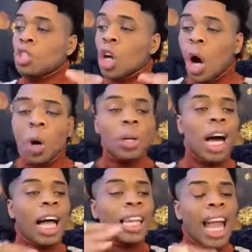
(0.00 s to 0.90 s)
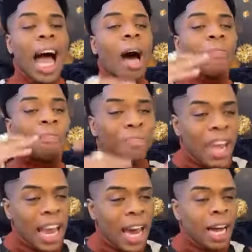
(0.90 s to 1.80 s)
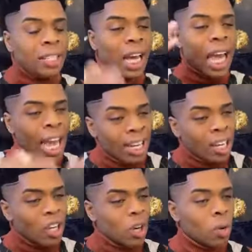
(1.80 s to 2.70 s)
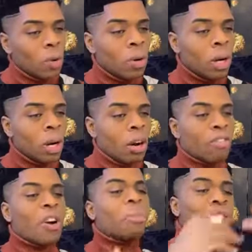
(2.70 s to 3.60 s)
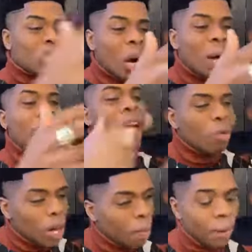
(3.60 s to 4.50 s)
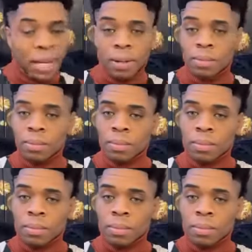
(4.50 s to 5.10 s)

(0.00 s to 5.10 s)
Don't allow fear to hinder you from sowing and reaping.